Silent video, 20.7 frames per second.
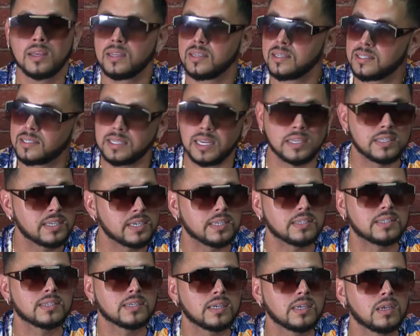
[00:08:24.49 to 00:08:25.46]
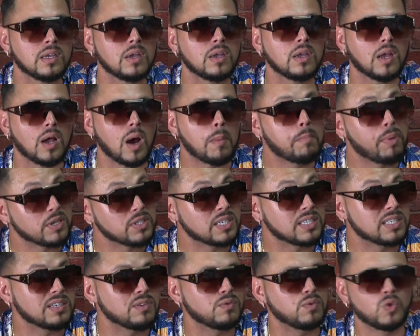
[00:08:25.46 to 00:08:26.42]
stick to it. But are you married?
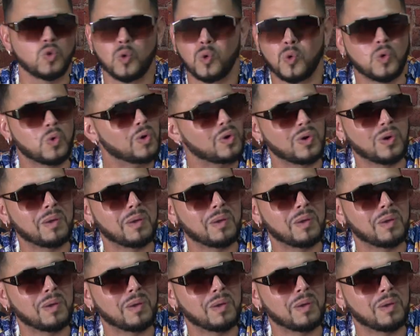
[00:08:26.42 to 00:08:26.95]
Positive. No. Married? No,